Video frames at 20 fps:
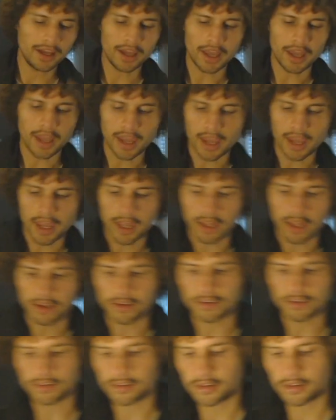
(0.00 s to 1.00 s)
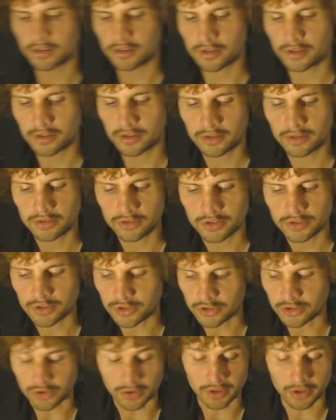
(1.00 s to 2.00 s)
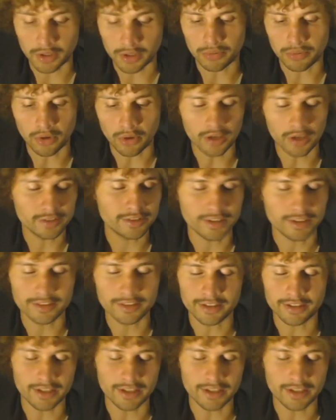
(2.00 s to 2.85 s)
and during the process,